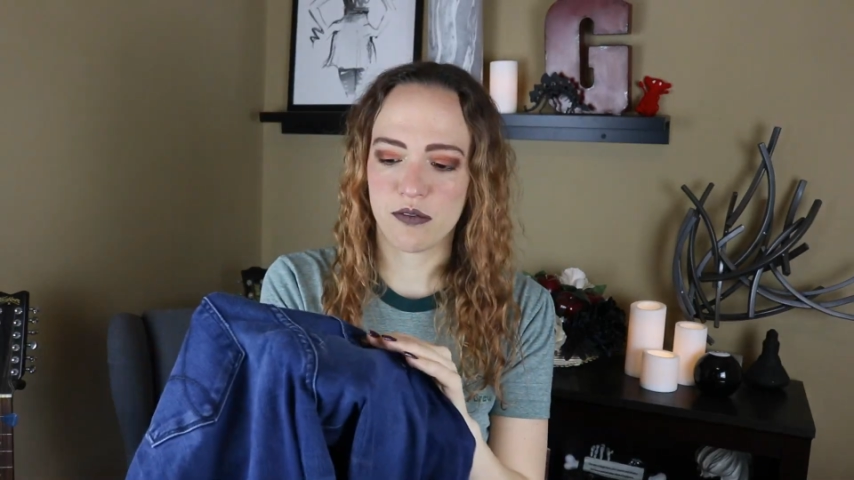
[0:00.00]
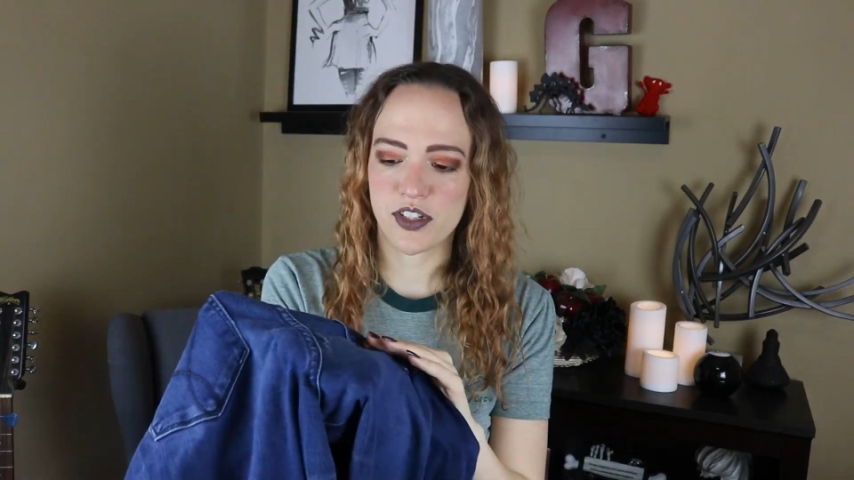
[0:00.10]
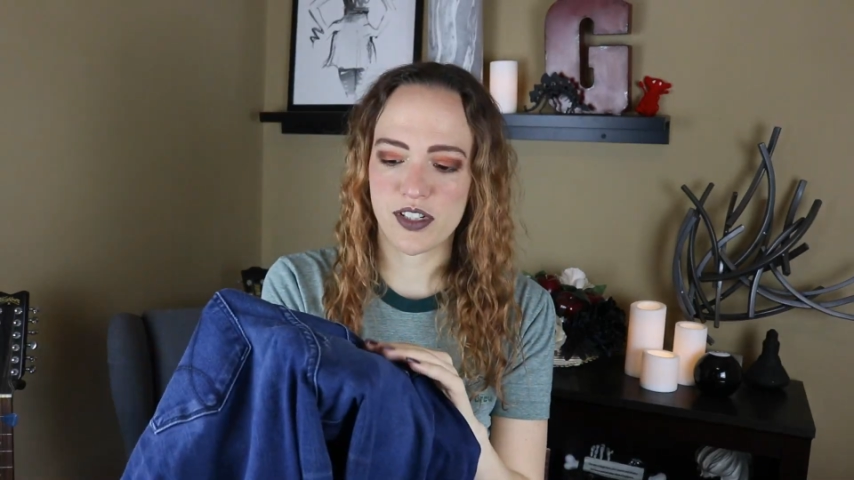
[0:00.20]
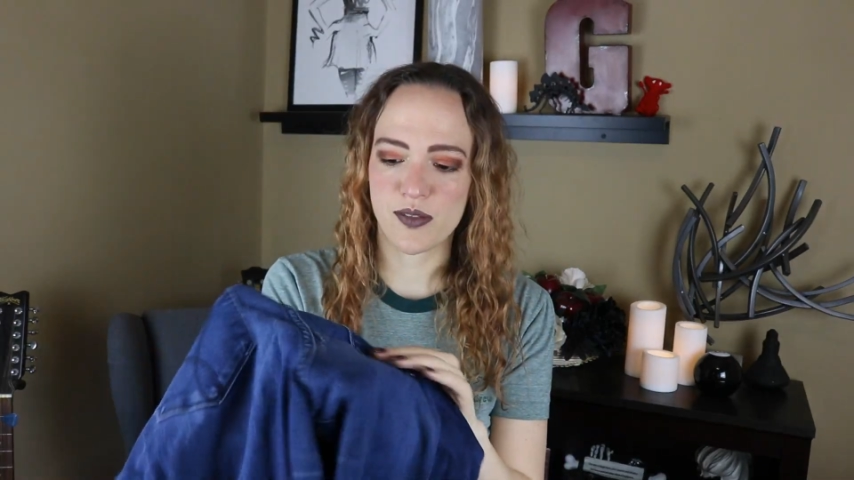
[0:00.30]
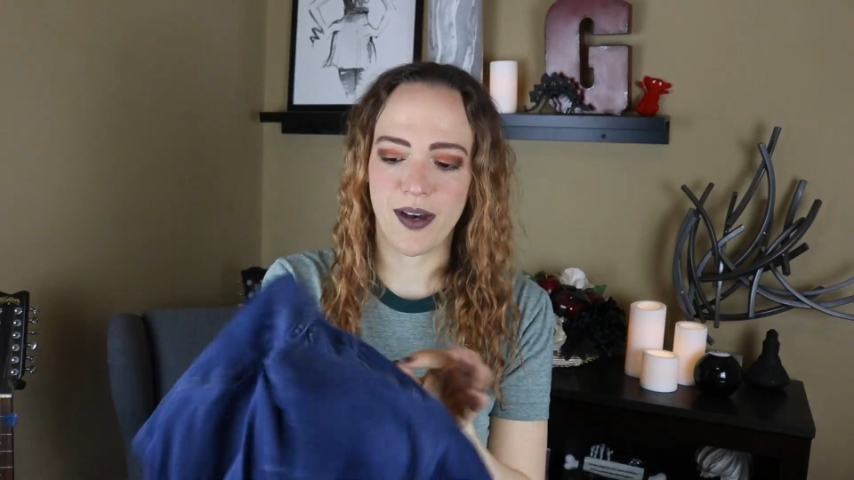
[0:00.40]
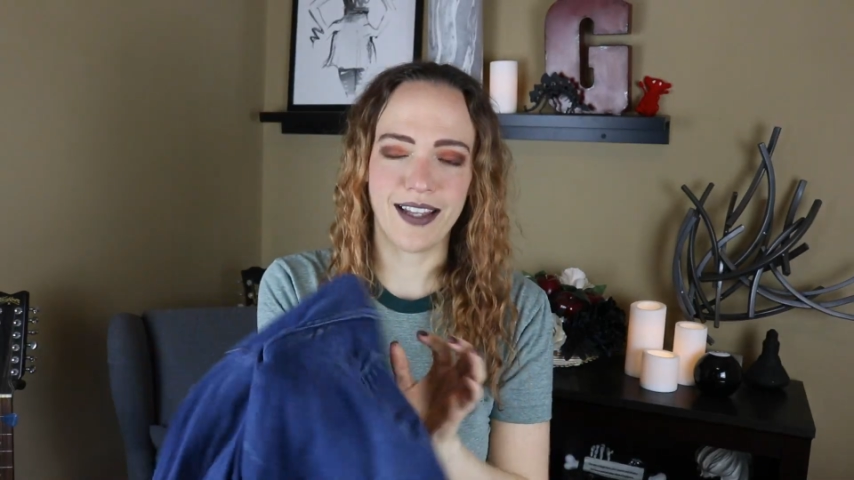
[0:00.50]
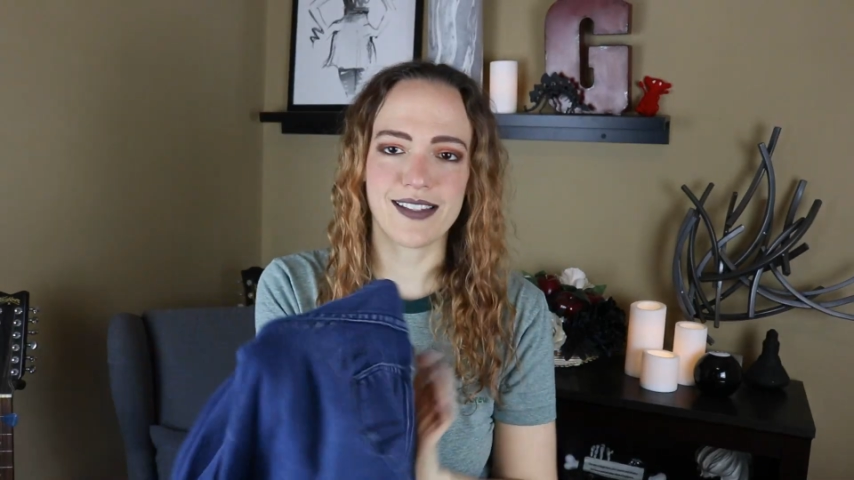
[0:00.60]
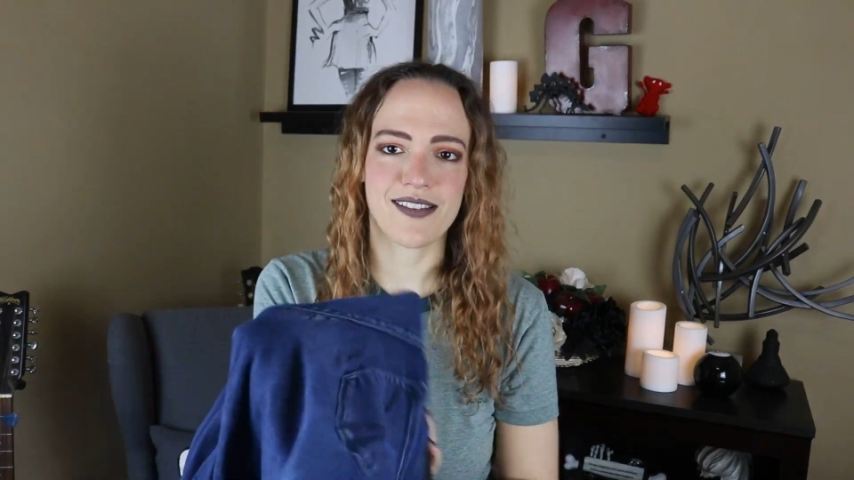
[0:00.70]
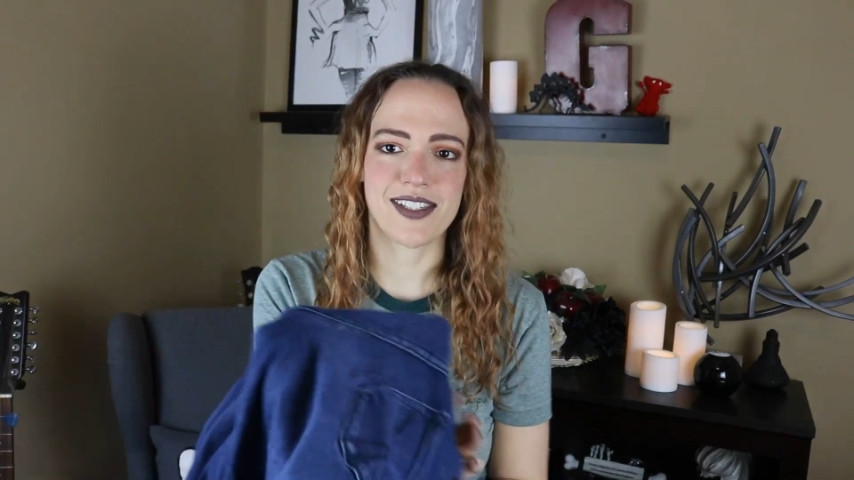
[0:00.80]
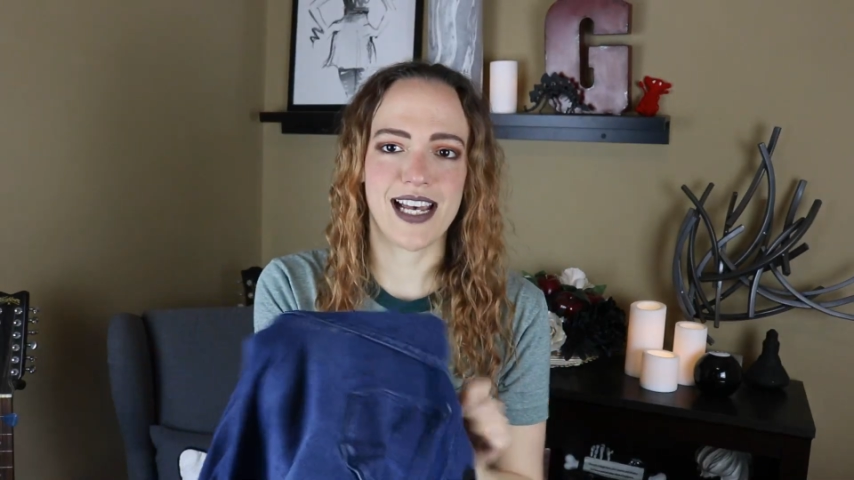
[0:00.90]
which is why
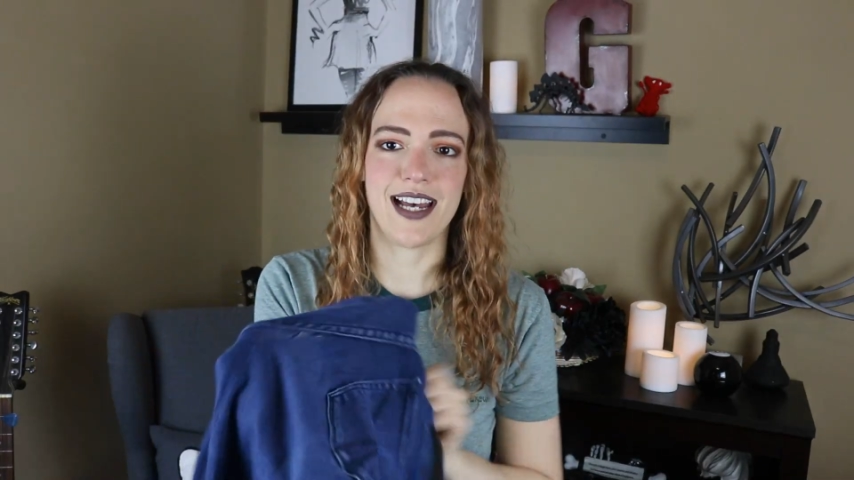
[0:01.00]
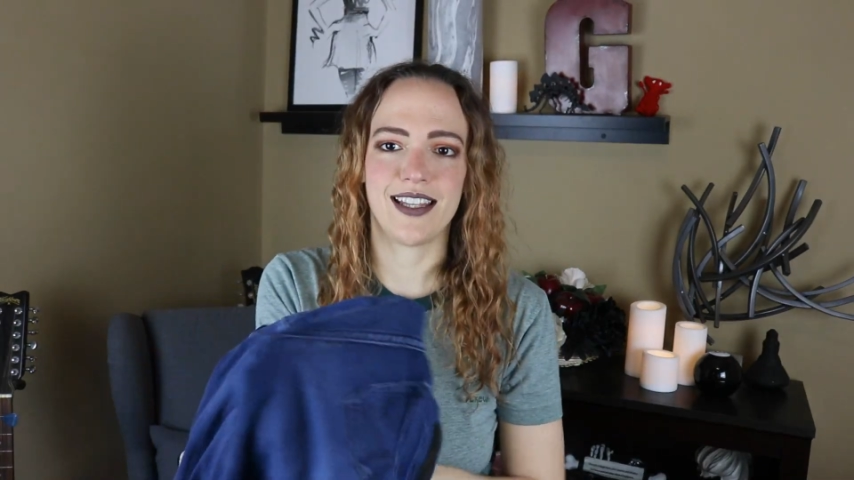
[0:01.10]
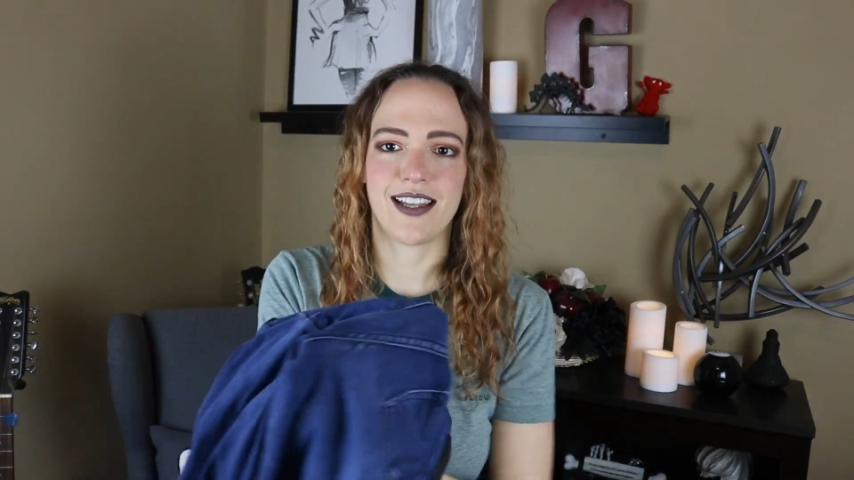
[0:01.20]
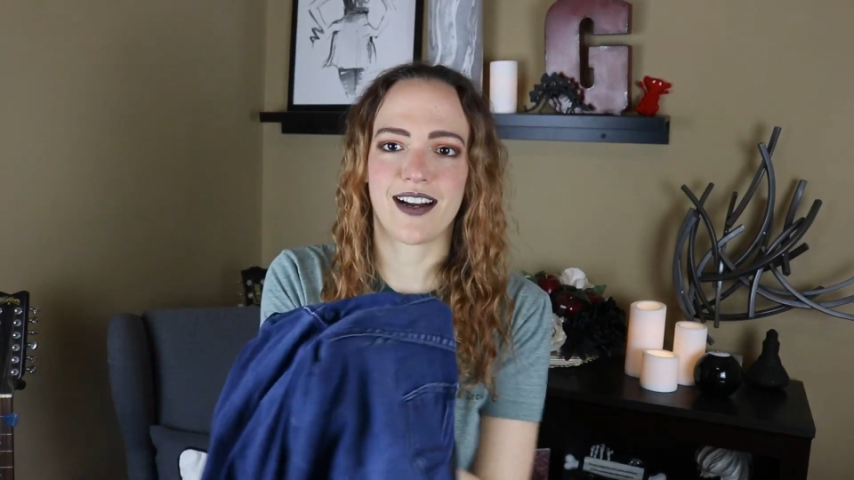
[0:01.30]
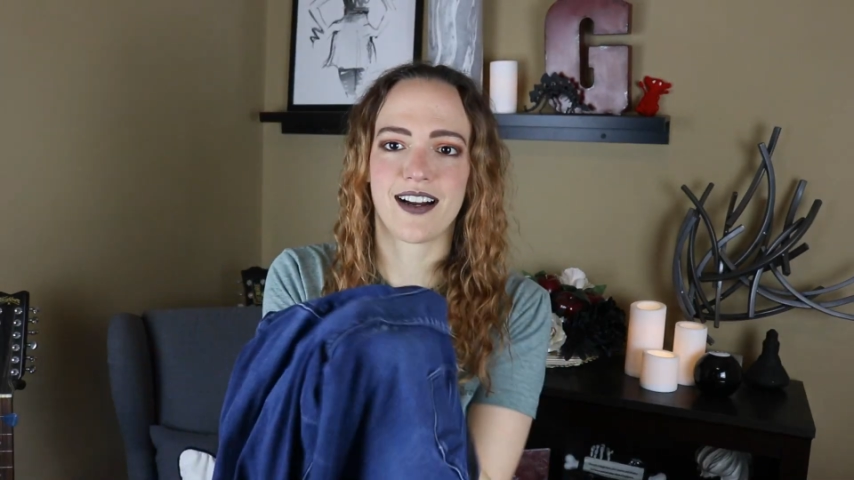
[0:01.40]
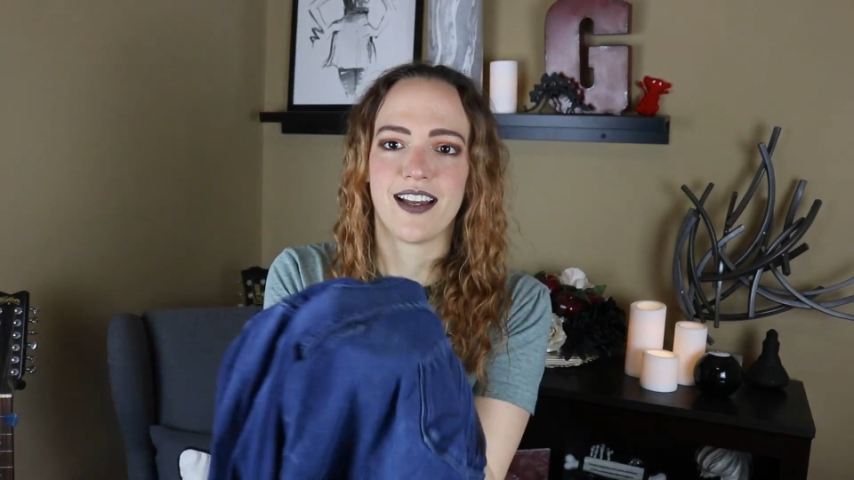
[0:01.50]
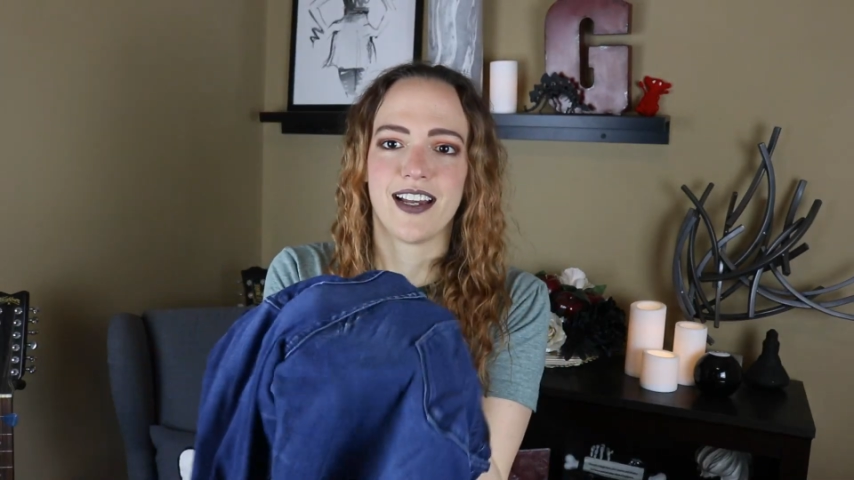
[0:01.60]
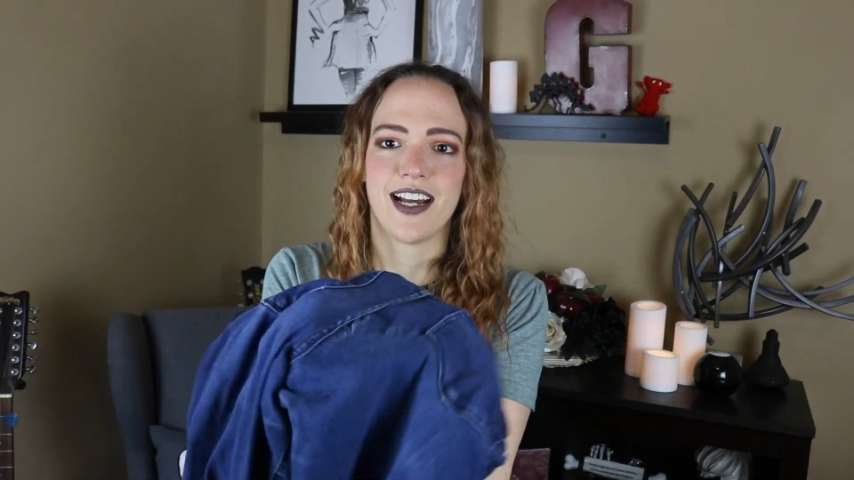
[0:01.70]
these have sat in there.